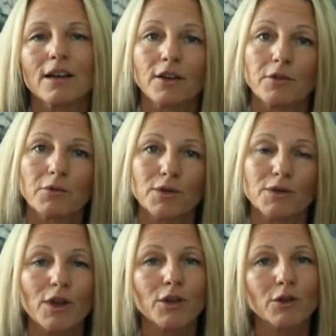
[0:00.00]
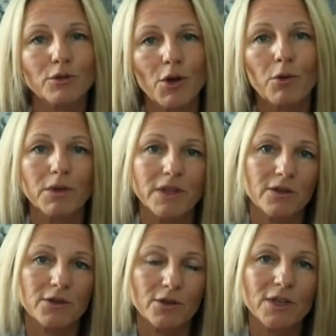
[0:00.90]
In other words, you know what the
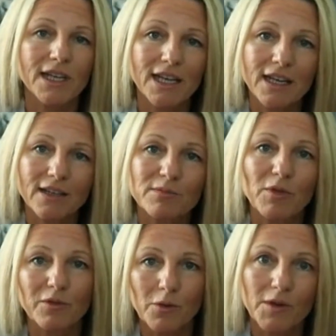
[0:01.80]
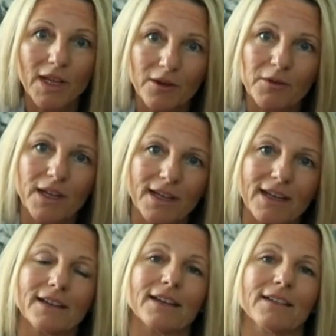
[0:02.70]
attorney needs before they know they
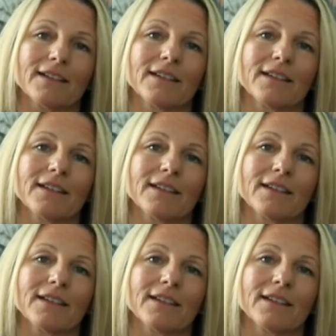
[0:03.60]
need it.